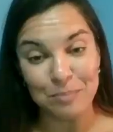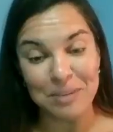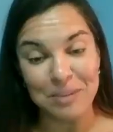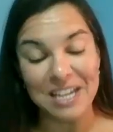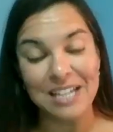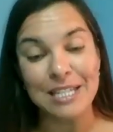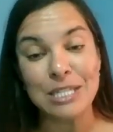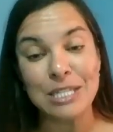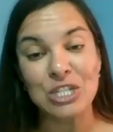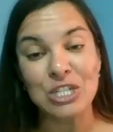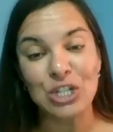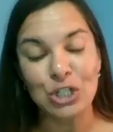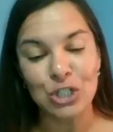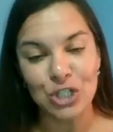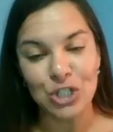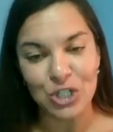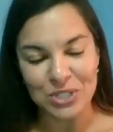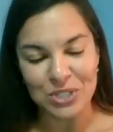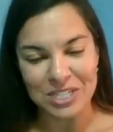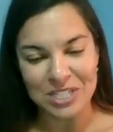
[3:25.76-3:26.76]
based,
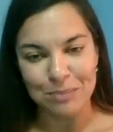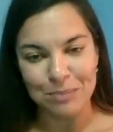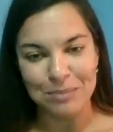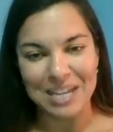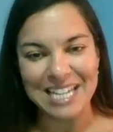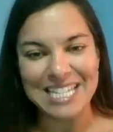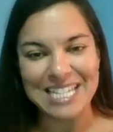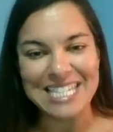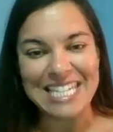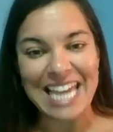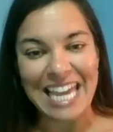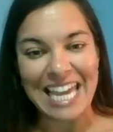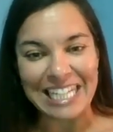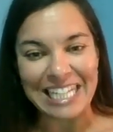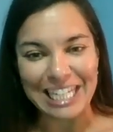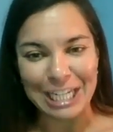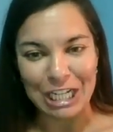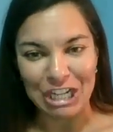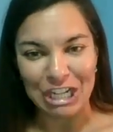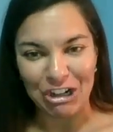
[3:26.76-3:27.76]
nursing based, and
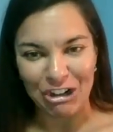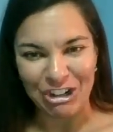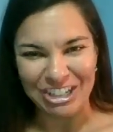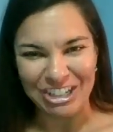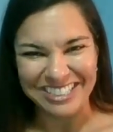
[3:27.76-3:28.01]
linear.